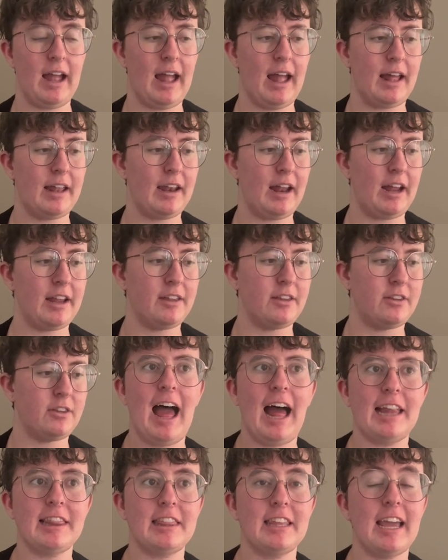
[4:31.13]
And
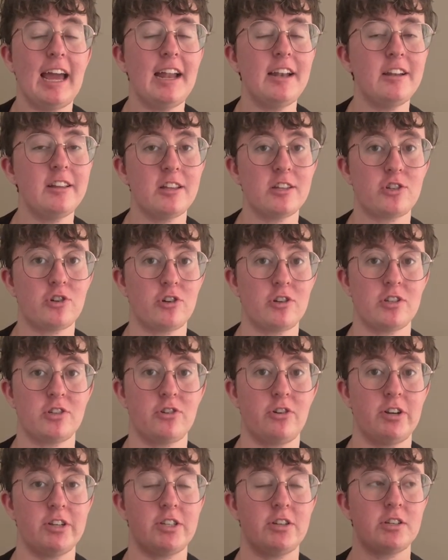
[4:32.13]
at the end of the short
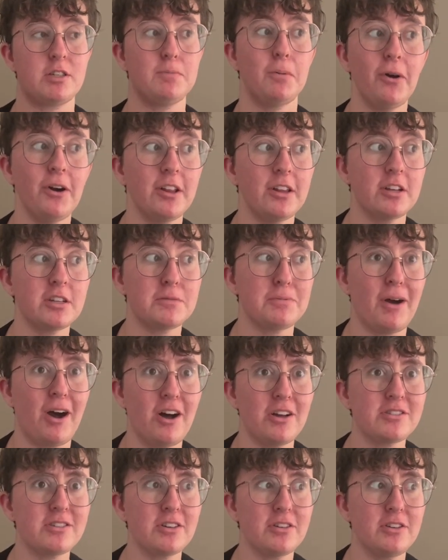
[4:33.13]
story, so spoilers, but
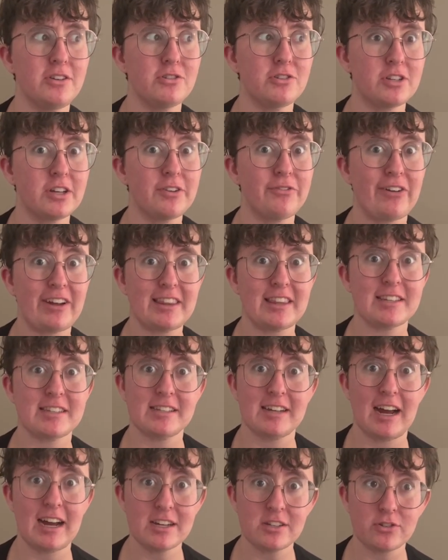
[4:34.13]
also you should have read this in
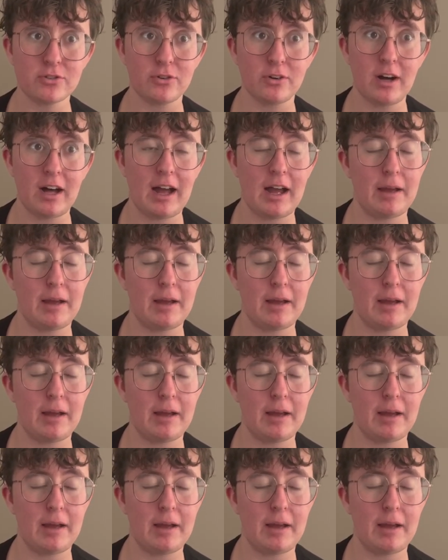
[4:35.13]
high school.